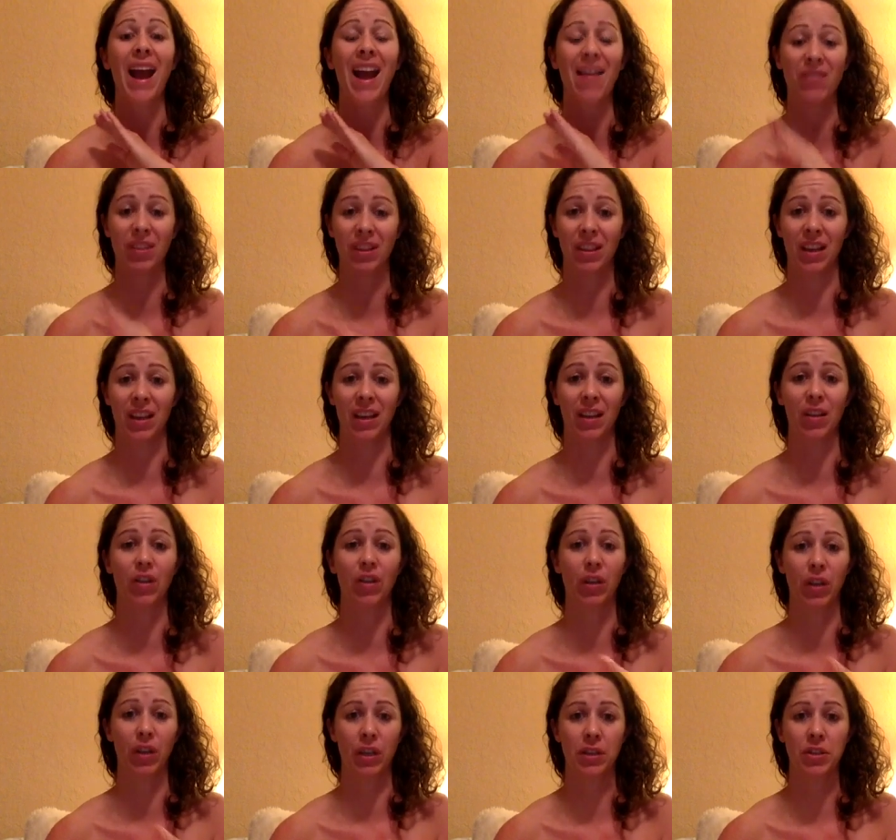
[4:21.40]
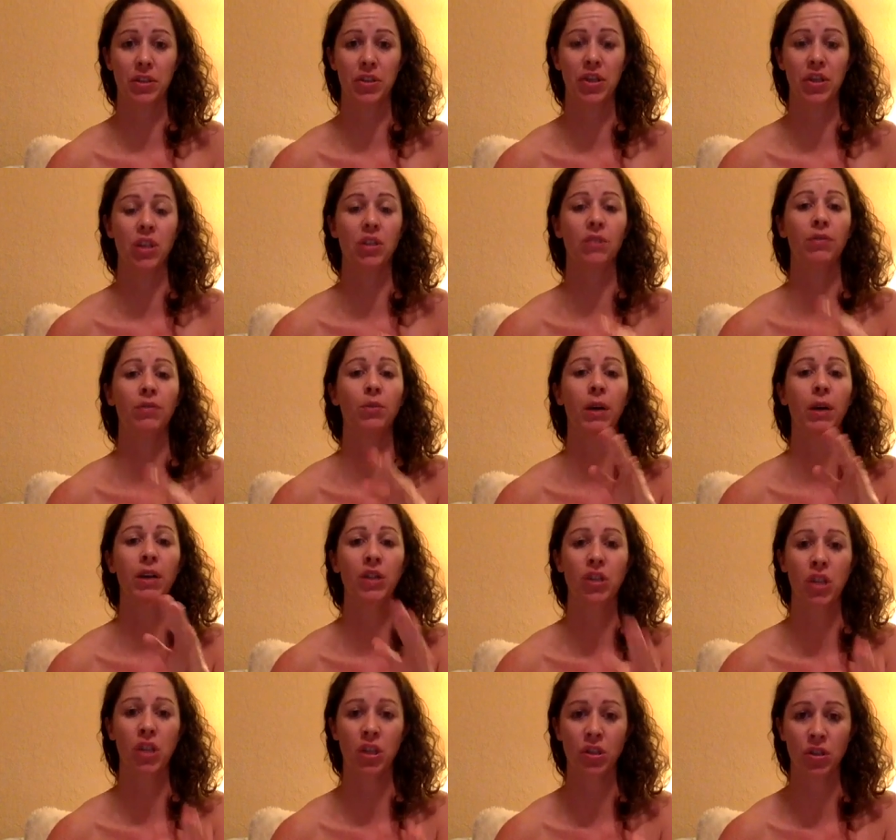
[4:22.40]
everything you're looking to change. If you want
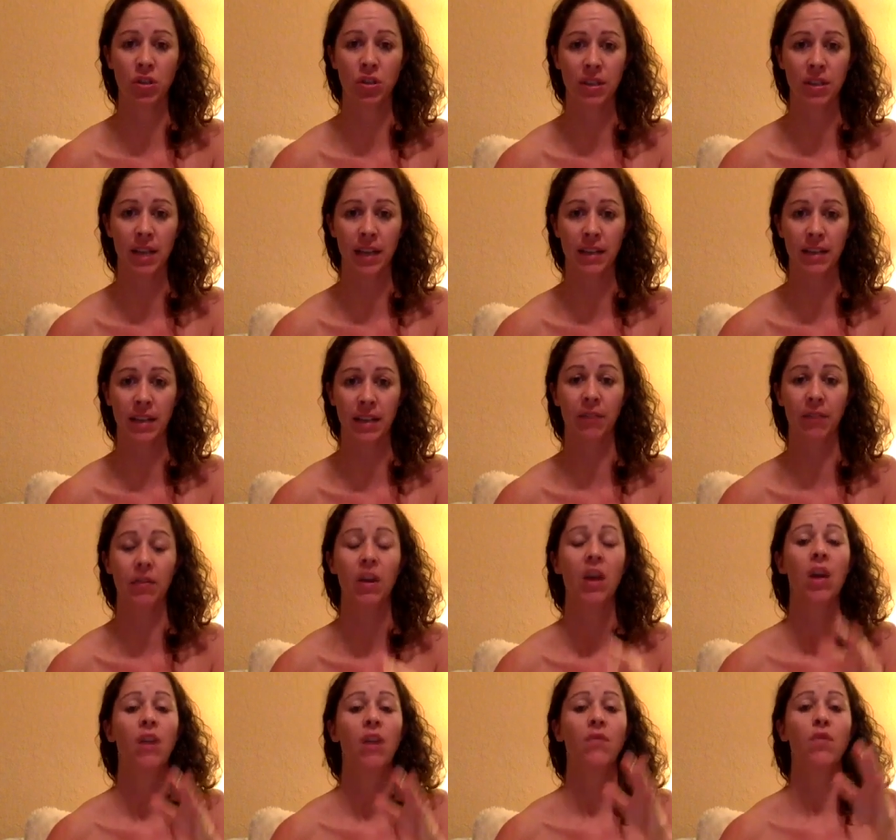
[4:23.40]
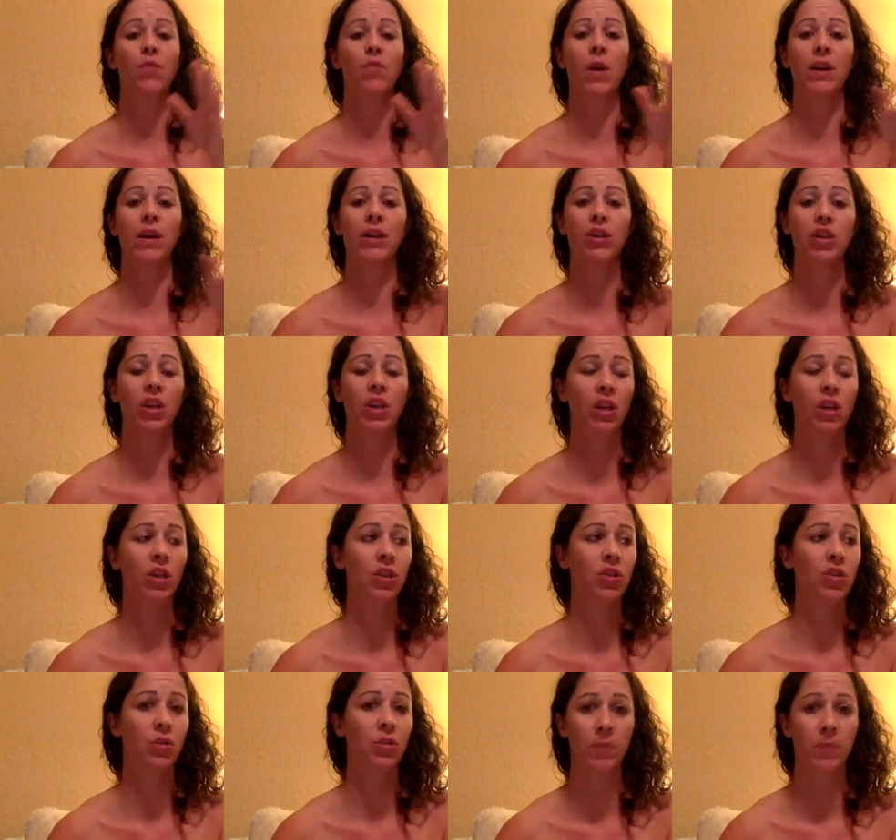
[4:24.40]
to change your sex life, if you want to
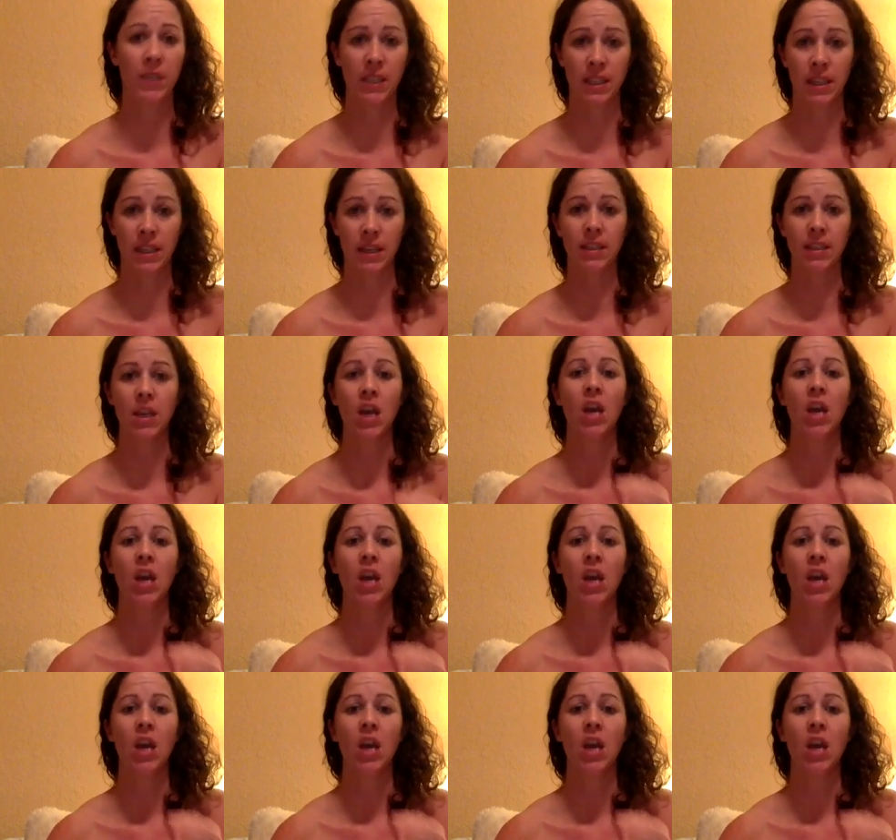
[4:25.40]
change your business,